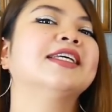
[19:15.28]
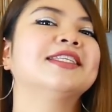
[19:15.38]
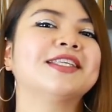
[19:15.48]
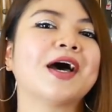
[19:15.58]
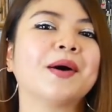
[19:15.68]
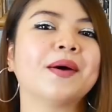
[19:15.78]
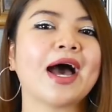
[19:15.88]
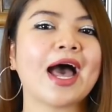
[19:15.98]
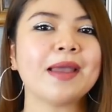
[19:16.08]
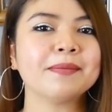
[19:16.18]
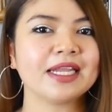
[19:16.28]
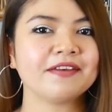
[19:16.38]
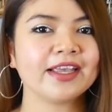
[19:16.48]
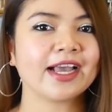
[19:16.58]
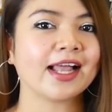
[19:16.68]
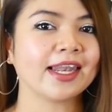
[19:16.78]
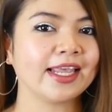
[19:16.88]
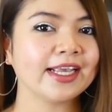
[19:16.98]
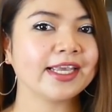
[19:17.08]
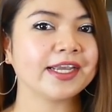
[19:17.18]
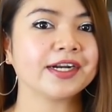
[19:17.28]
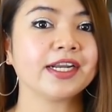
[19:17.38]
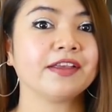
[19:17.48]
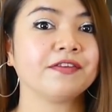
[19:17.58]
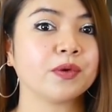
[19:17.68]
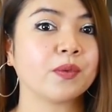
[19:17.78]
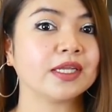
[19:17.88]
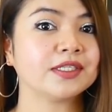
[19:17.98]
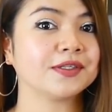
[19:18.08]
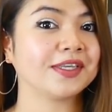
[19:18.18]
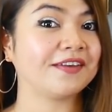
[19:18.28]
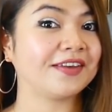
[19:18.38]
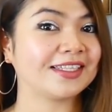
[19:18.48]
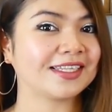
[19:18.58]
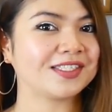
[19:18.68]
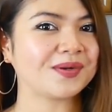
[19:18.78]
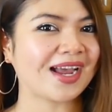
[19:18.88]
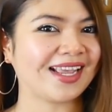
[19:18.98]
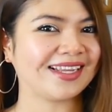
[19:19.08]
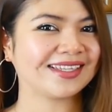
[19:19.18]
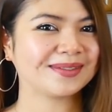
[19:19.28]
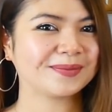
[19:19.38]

So, I'm leaving a link here if you want to give it a try.